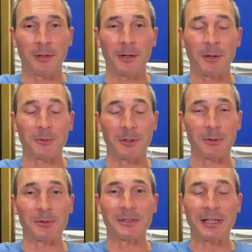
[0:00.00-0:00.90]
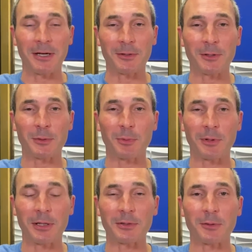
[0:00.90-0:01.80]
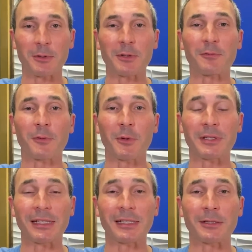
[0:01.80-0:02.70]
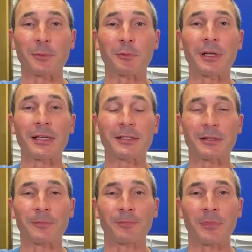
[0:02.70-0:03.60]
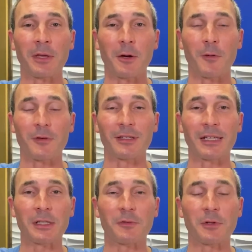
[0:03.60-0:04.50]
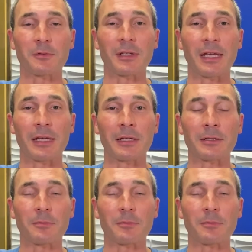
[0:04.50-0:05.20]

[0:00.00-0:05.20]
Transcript: I'm really really tired at this point. So looking forward to getting some rest over the next few days.